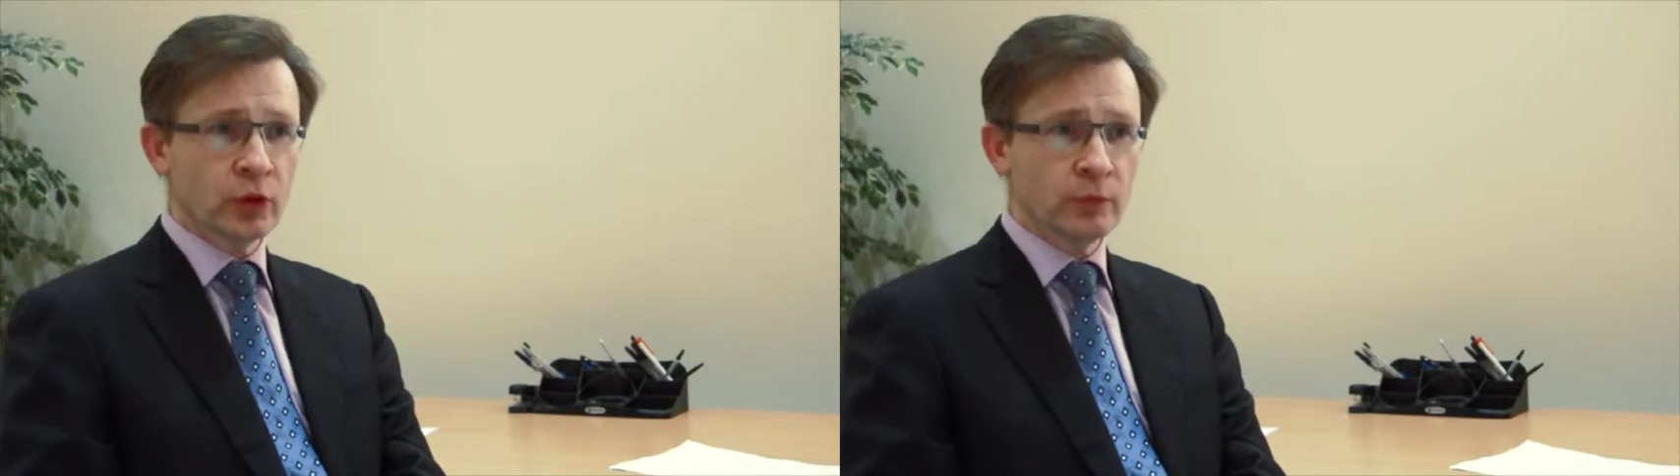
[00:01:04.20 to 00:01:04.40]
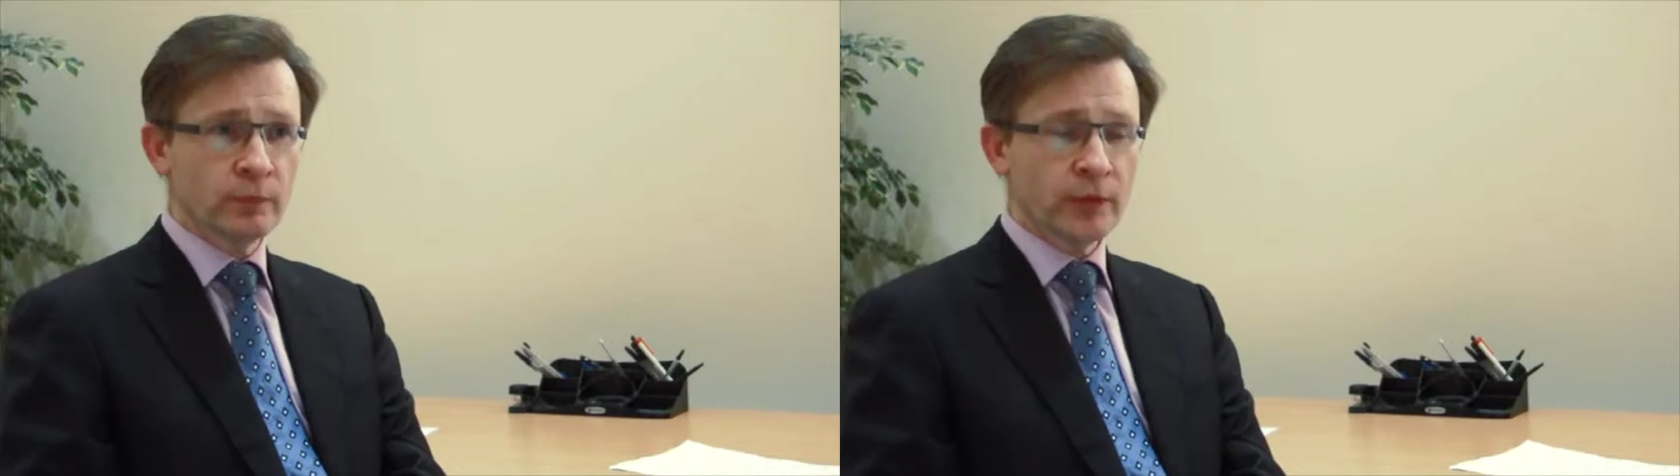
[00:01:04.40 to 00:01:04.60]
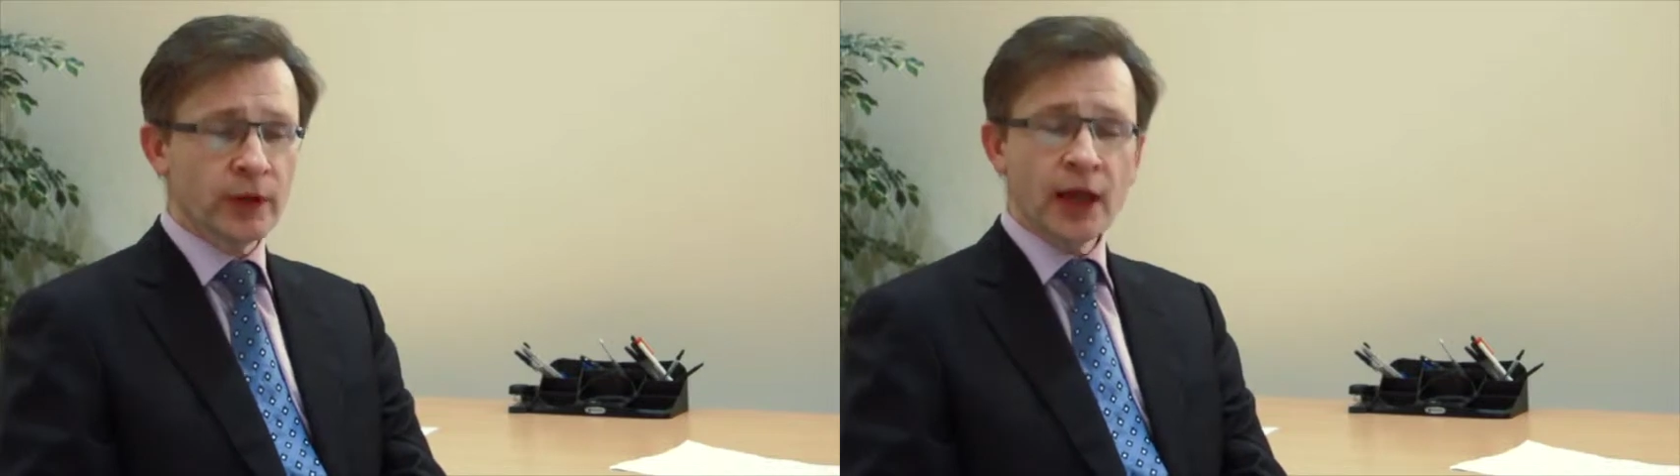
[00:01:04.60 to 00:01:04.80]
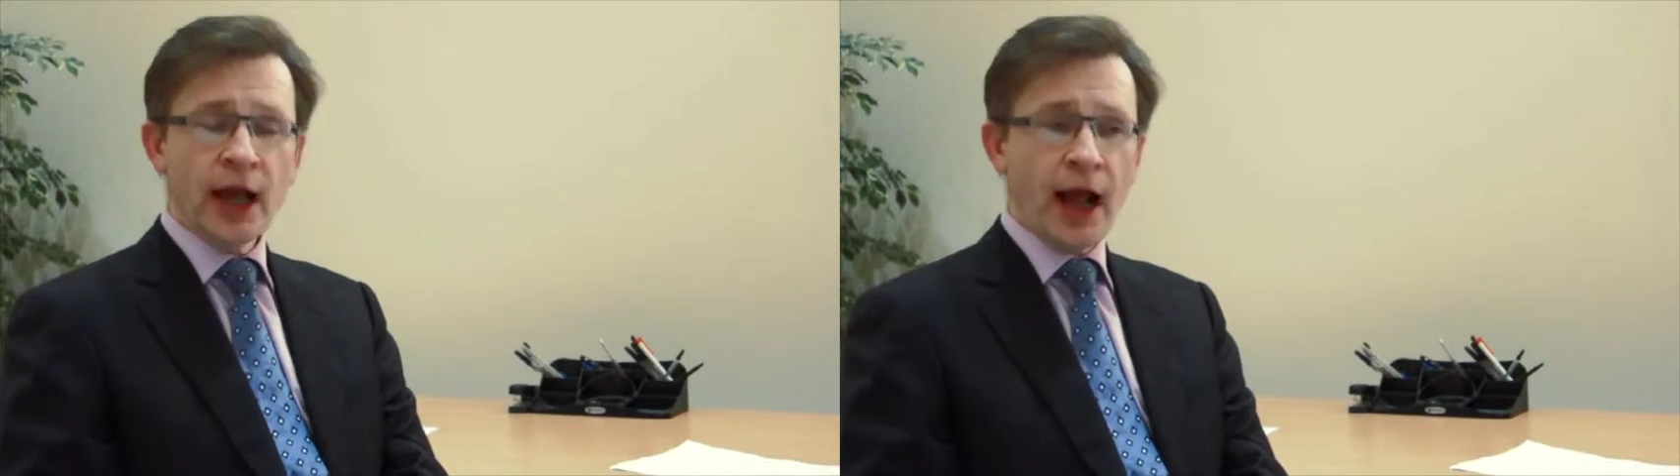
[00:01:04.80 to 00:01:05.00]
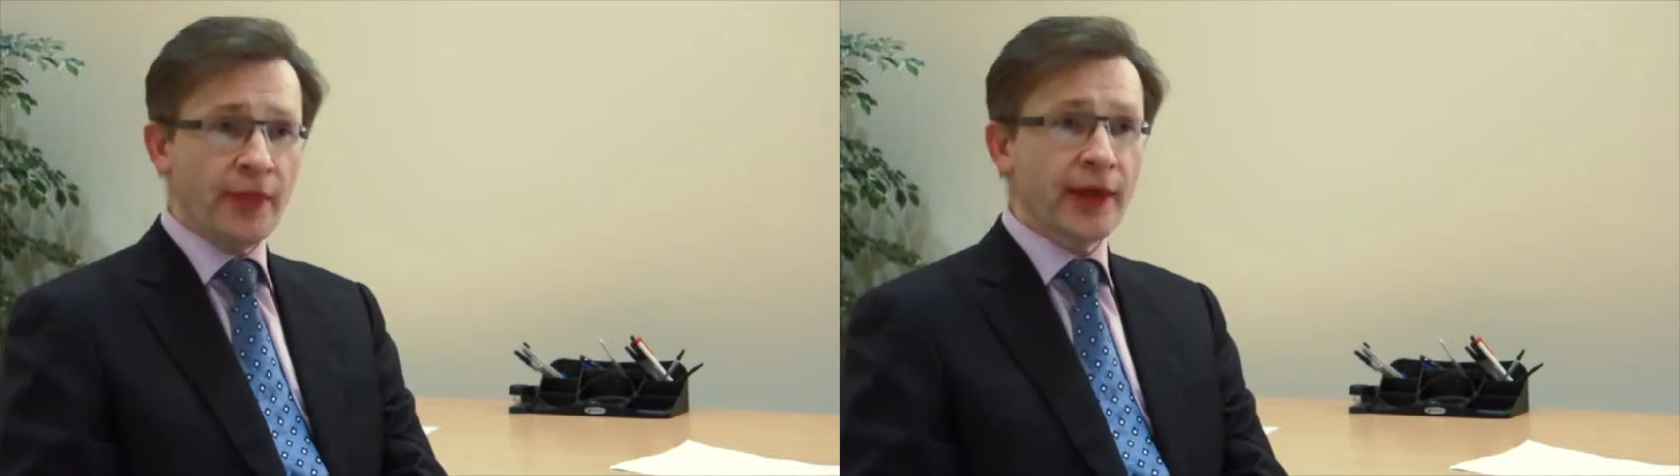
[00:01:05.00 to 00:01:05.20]
home,
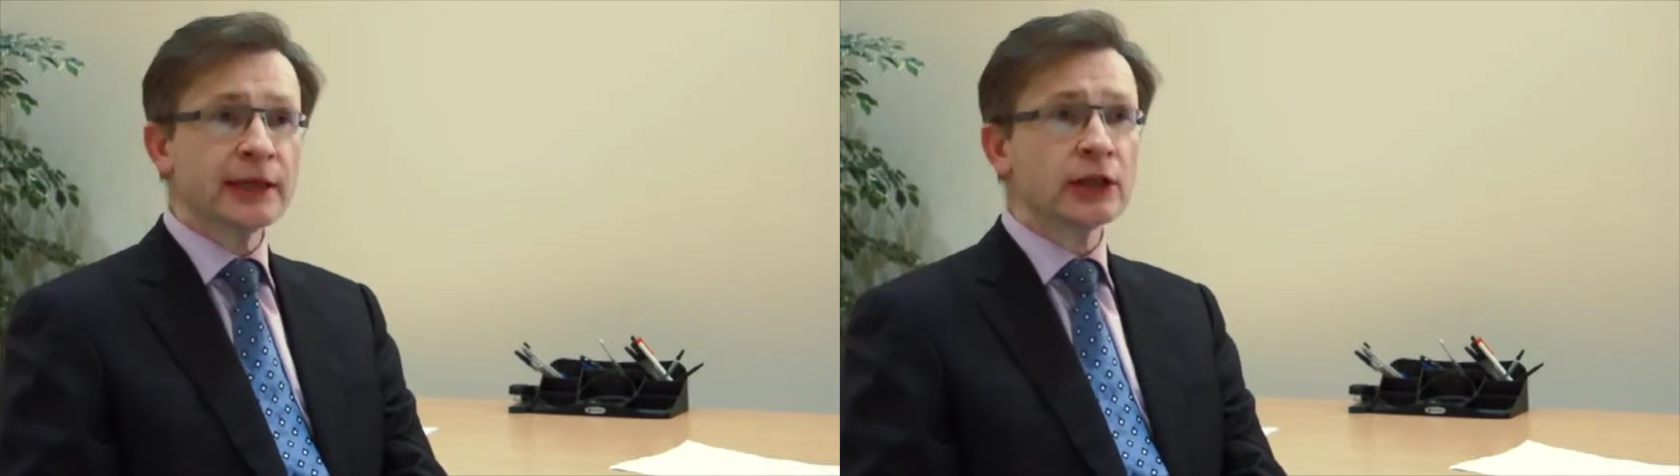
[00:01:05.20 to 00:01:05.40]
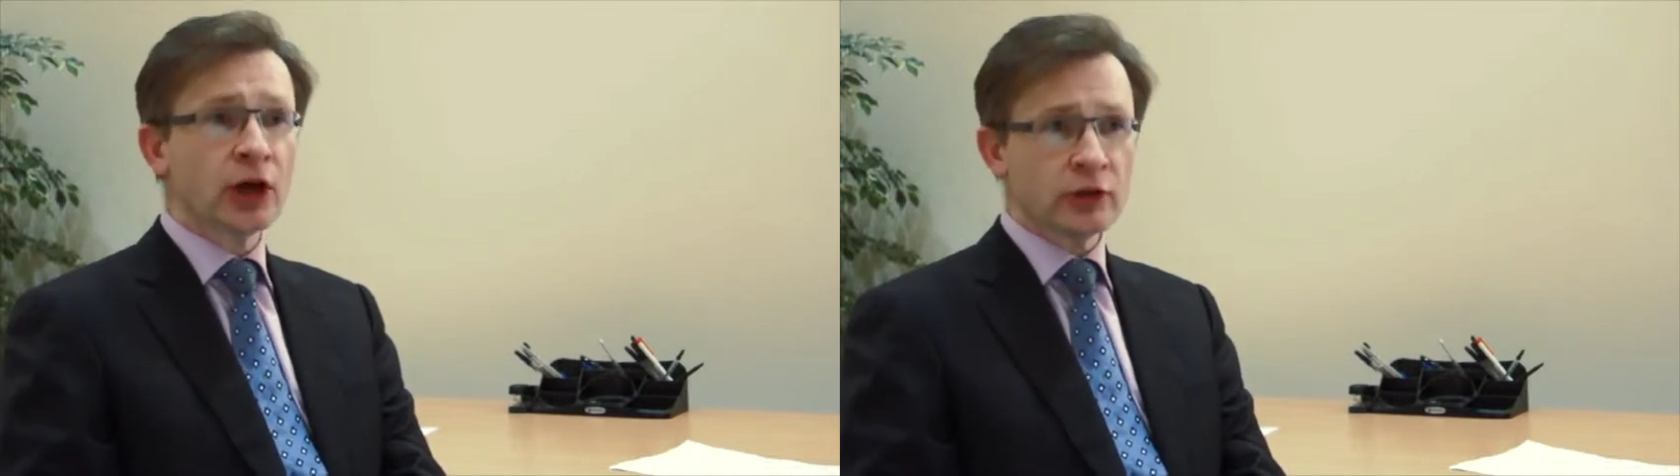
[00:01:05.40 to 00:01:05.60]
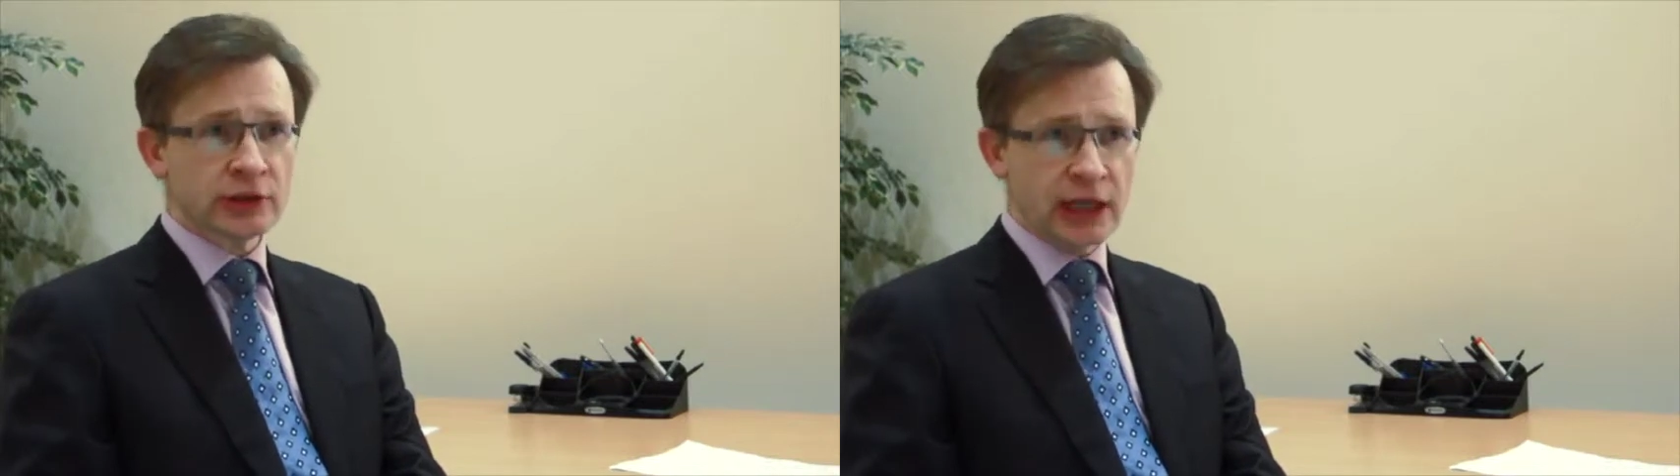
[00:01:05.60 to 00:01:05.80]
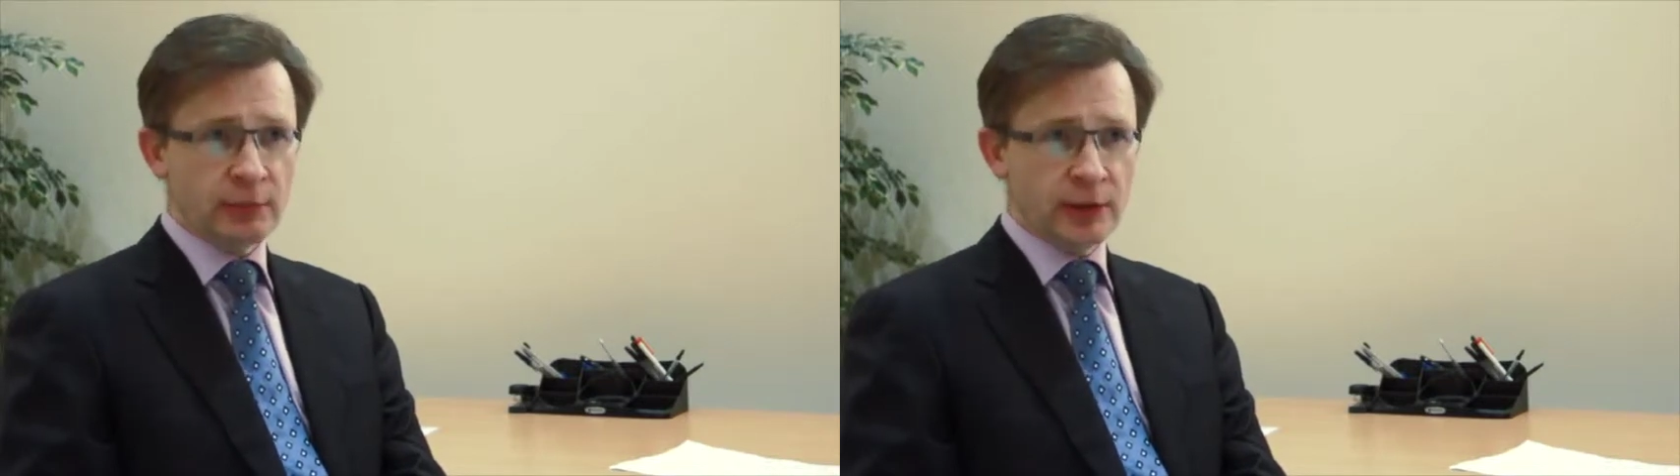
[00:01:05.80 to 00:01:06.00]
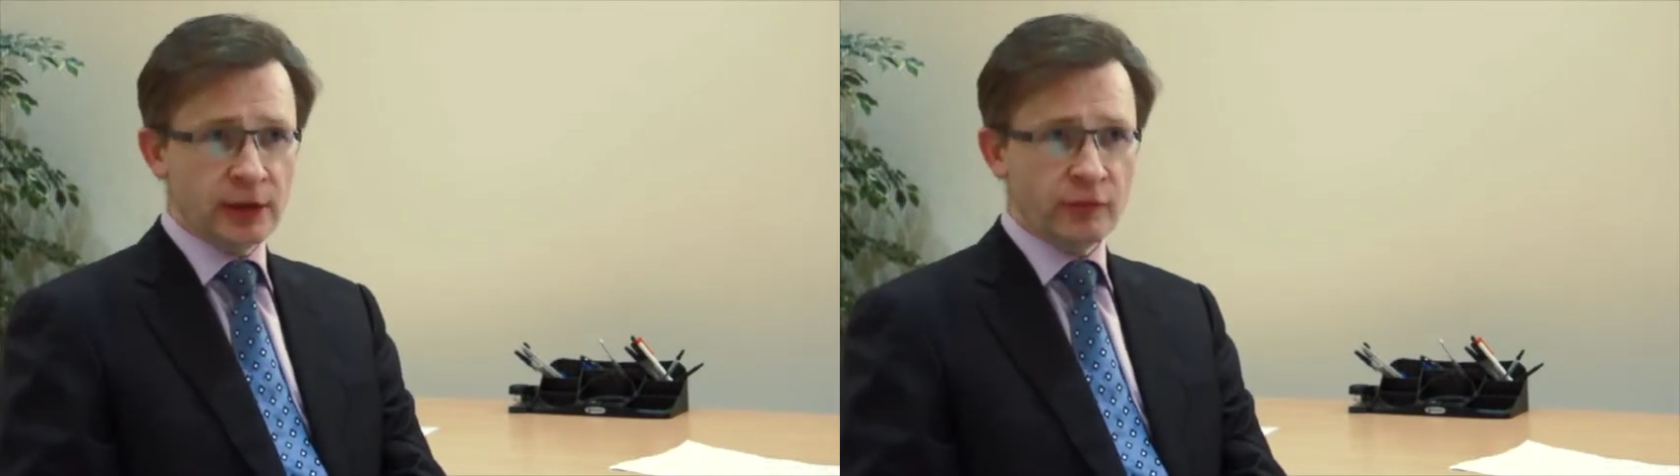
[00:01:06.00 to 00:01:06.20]
and they can
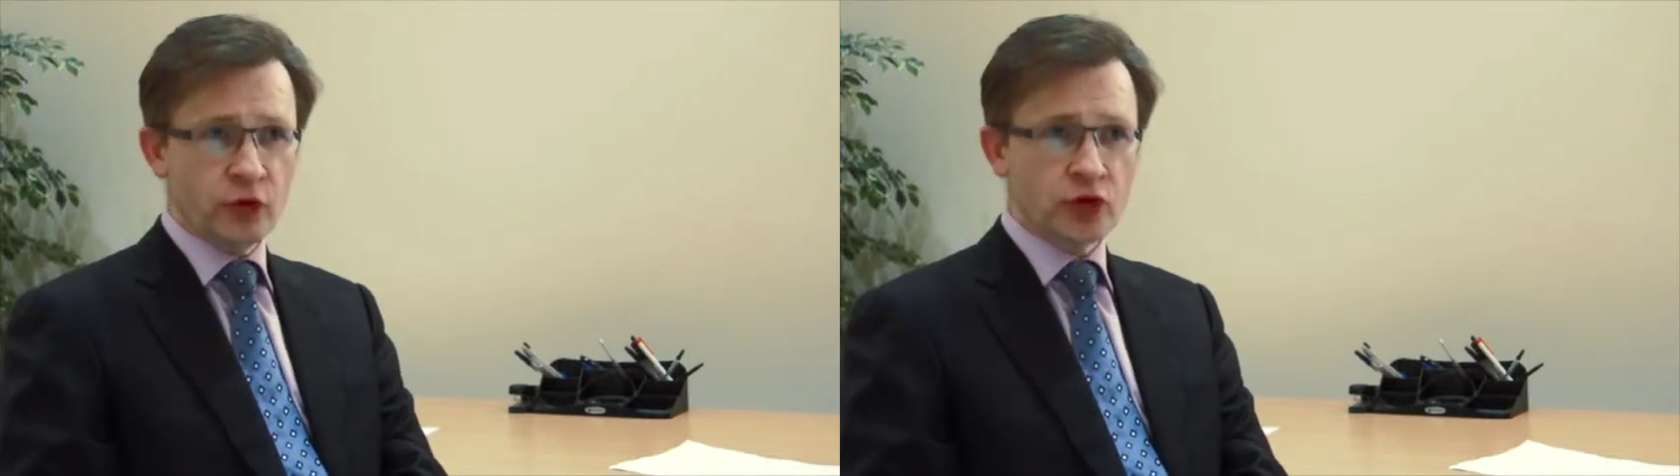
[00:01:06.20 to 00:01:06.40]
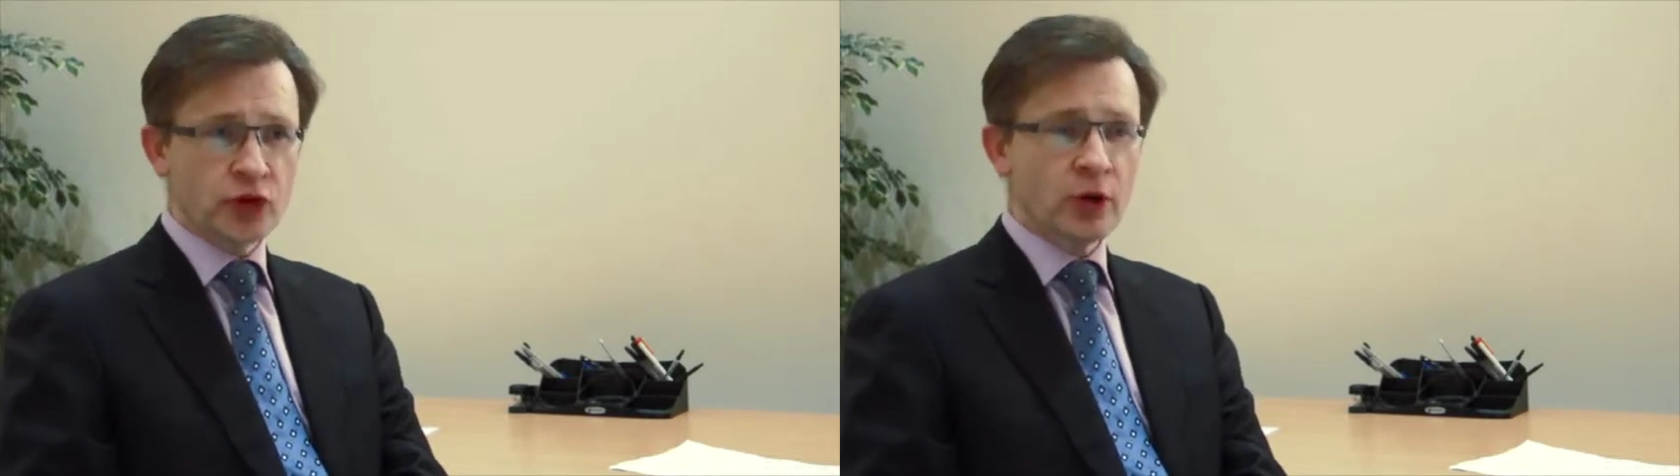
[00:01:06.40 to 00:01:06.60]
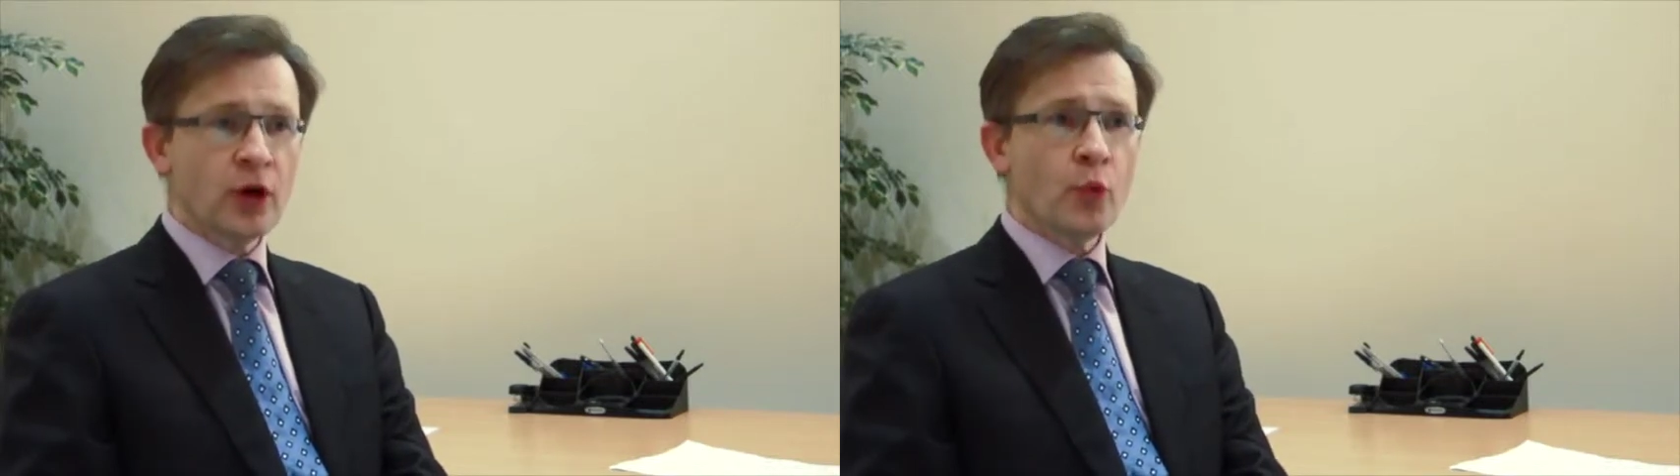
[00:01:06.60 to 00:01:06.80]
contact me in the future